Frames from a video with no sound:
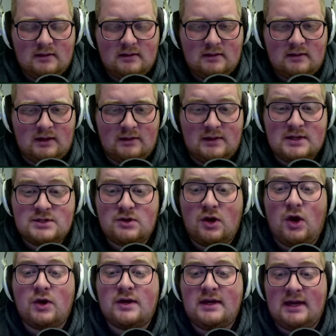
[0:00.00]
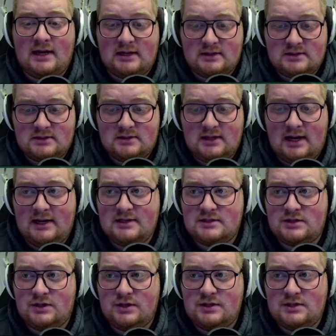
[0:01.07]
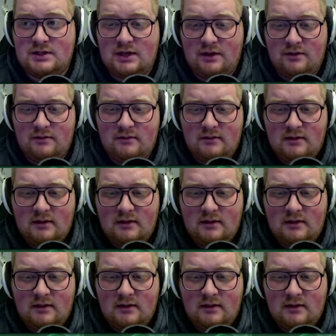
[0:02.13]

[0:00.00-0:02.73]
Okay, these are all kings. That is good to know.